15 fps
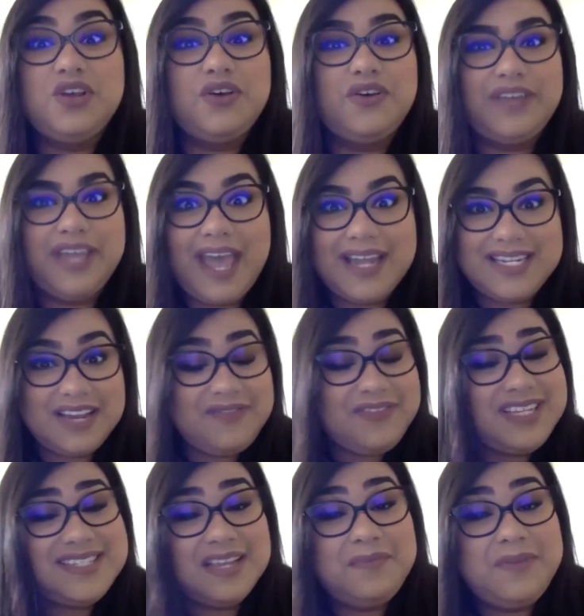yeah, definitely
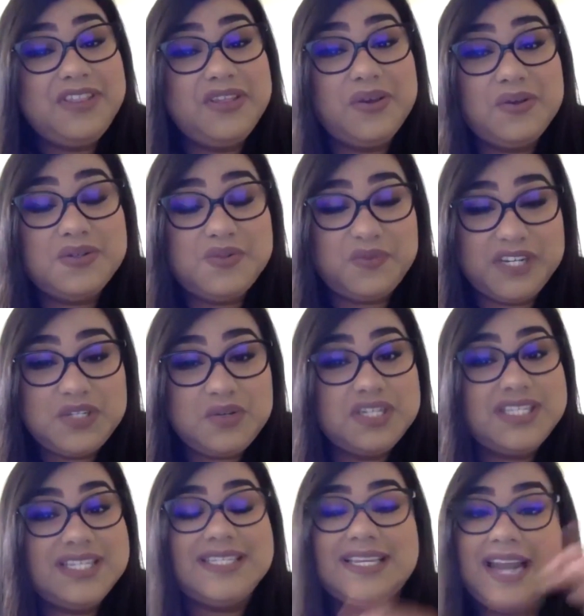send me those
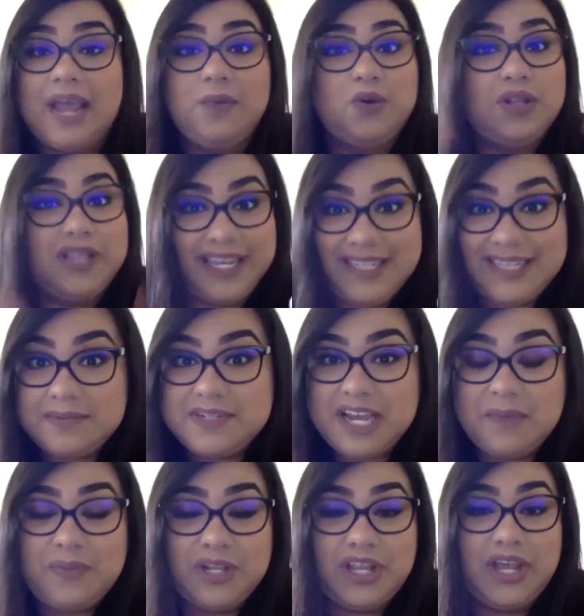resources and I will link them down
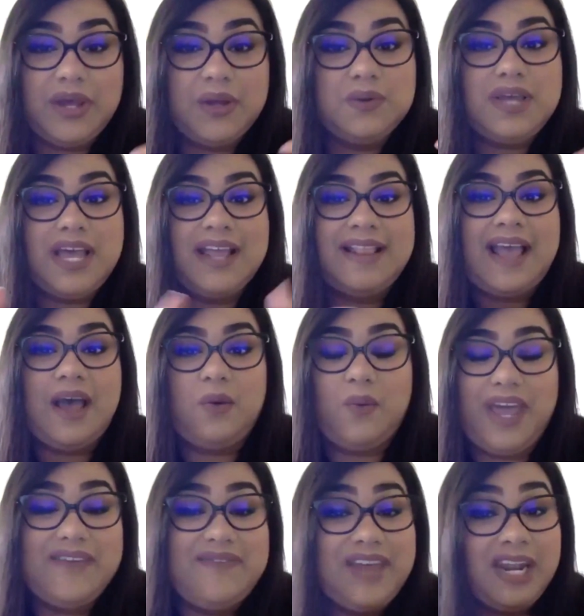below. And that
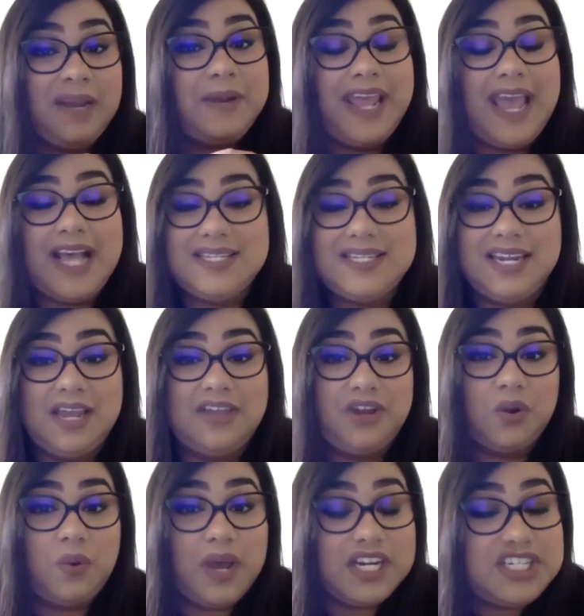way, if anybody has any other
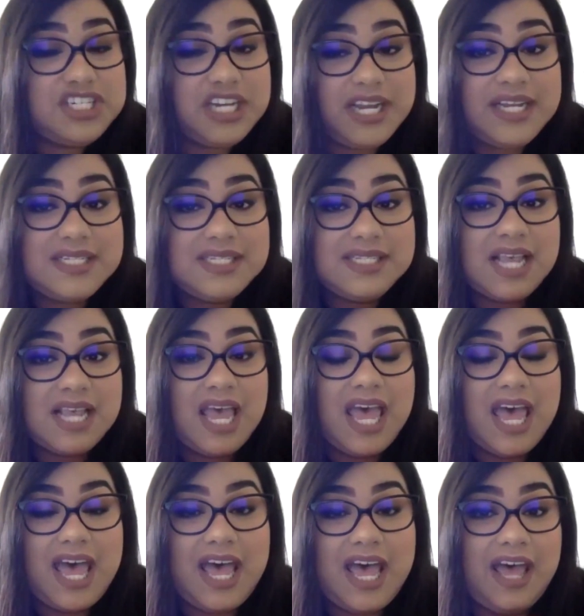questions,
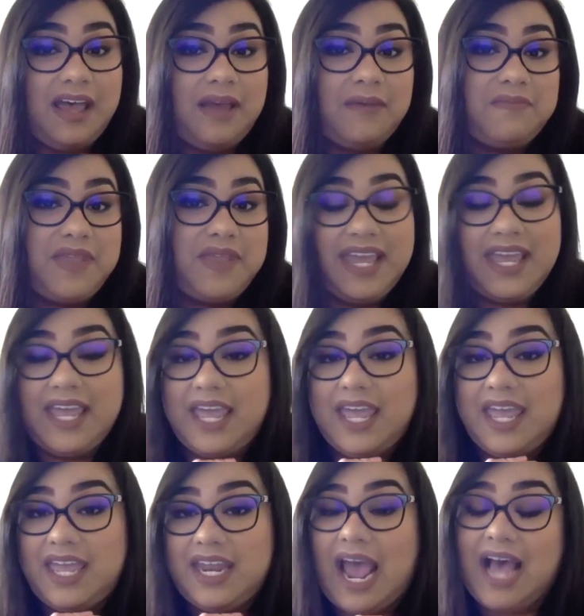they
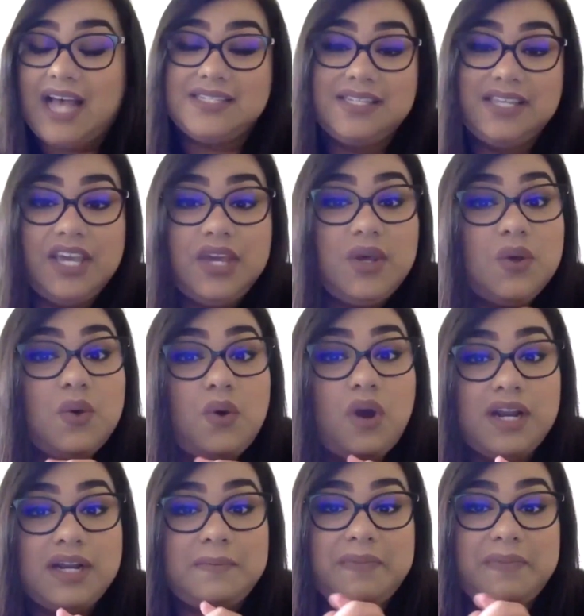could ask you,
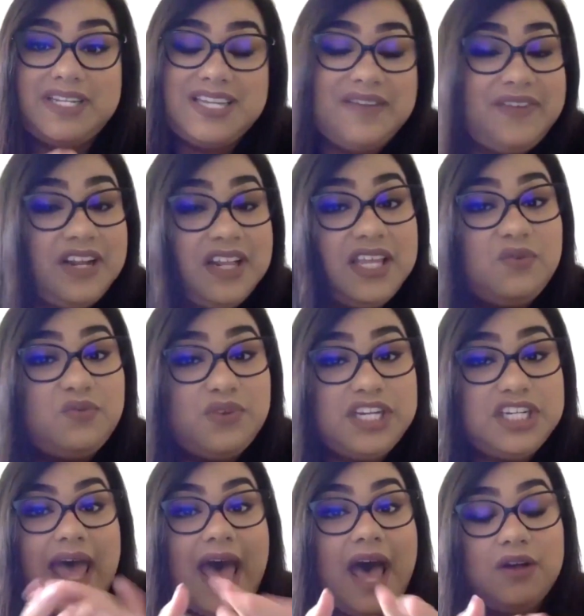but definitely
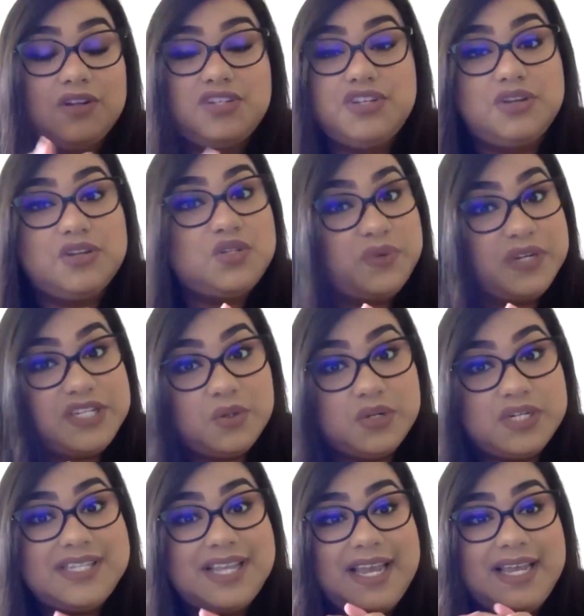reach out to those
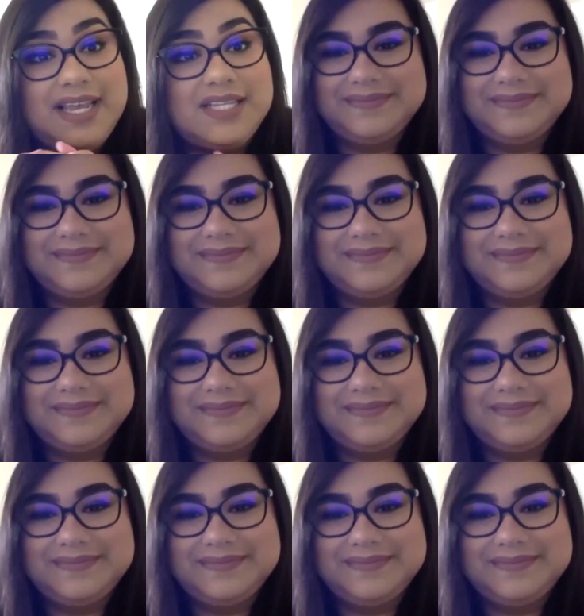resources.